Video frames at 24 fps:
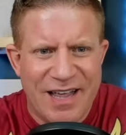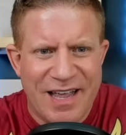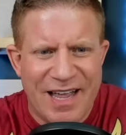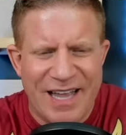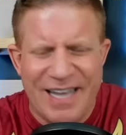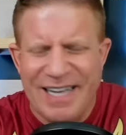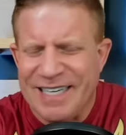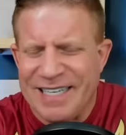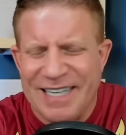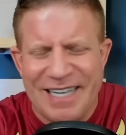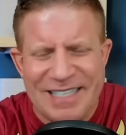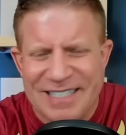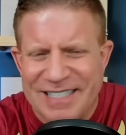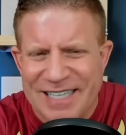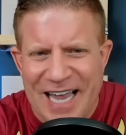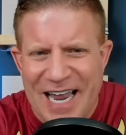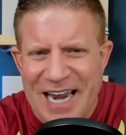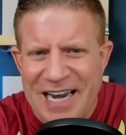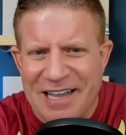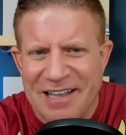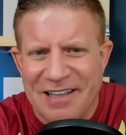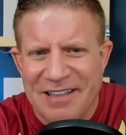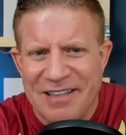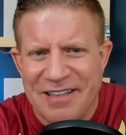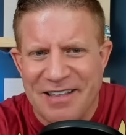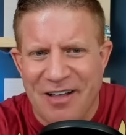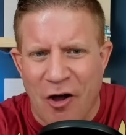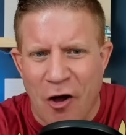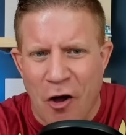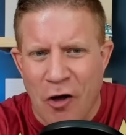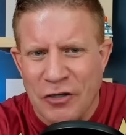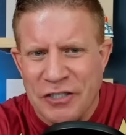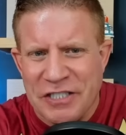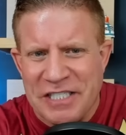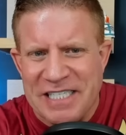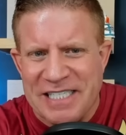It's like
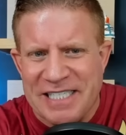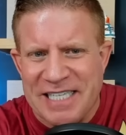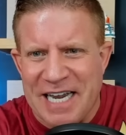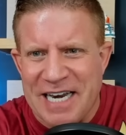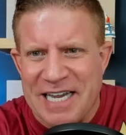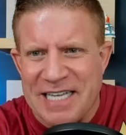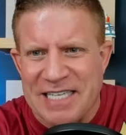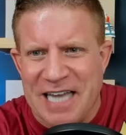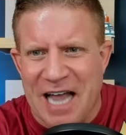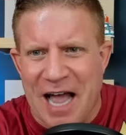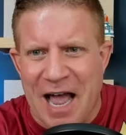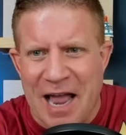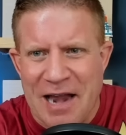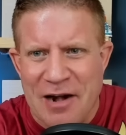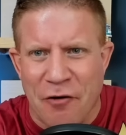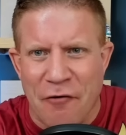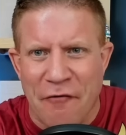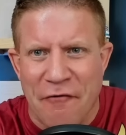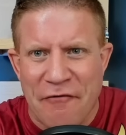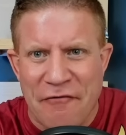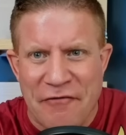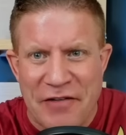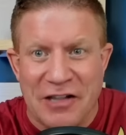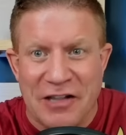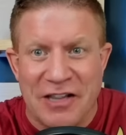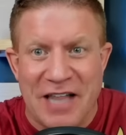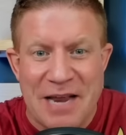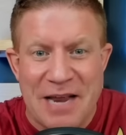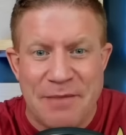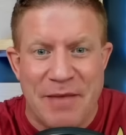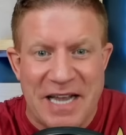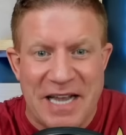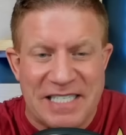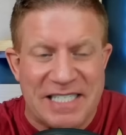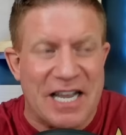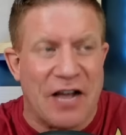all she said is, "I don't feel like
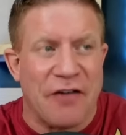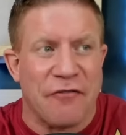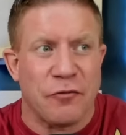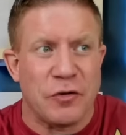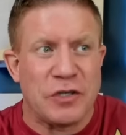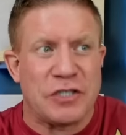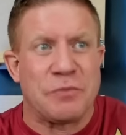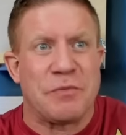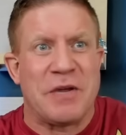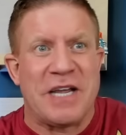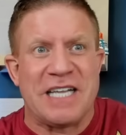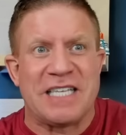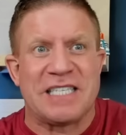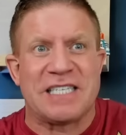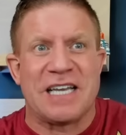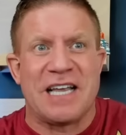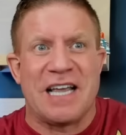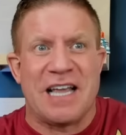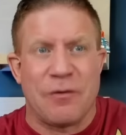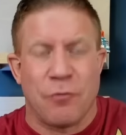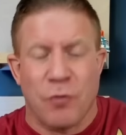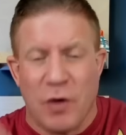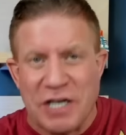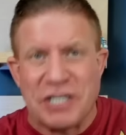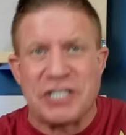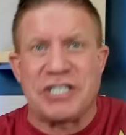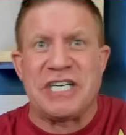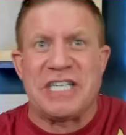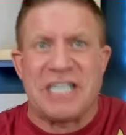myself," which means when she